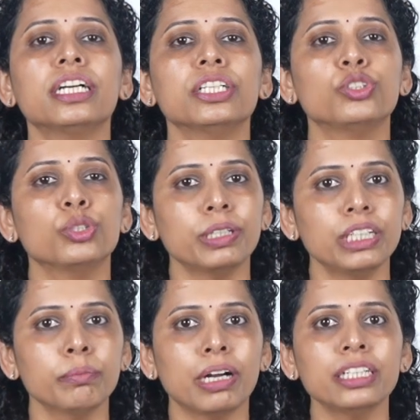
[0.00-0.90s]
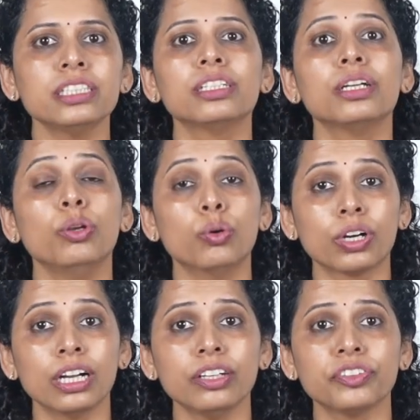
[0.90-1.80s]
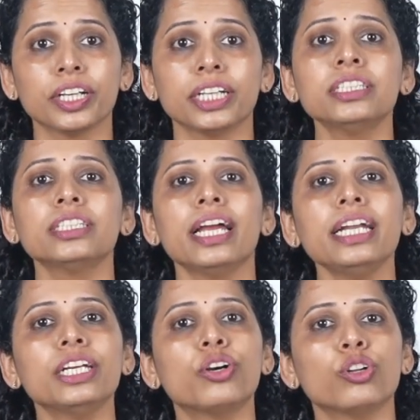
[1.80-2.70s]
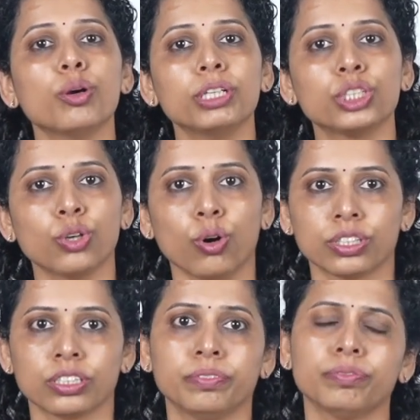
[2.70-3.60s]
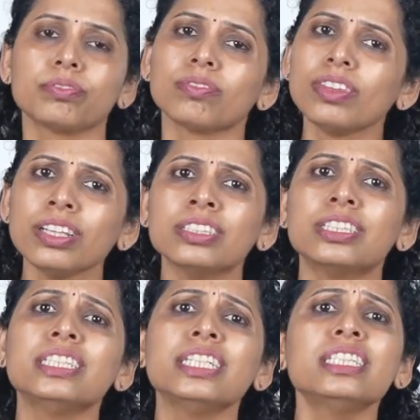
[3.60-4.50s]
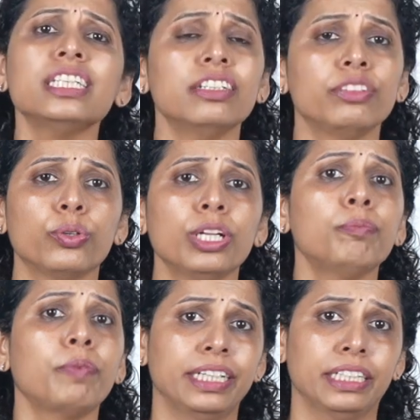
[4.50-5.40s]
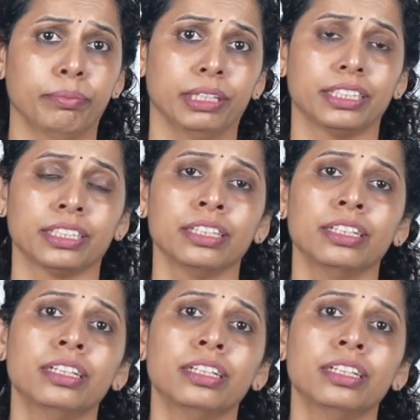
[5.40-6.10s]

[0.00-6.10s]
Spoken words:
consumer demands, local trends and economic shocks, such as during pandemics.